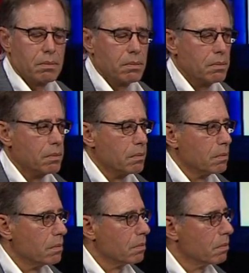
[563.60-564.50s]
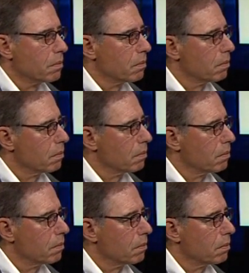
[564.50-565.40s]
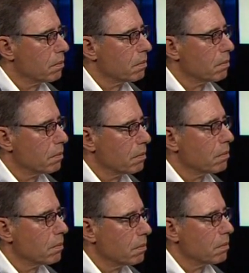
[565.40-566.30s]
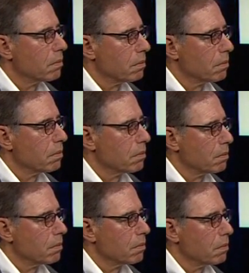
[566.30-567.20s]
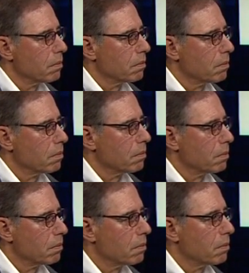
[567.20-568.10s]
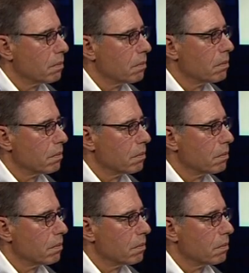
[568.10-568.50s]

The person shown says nothing.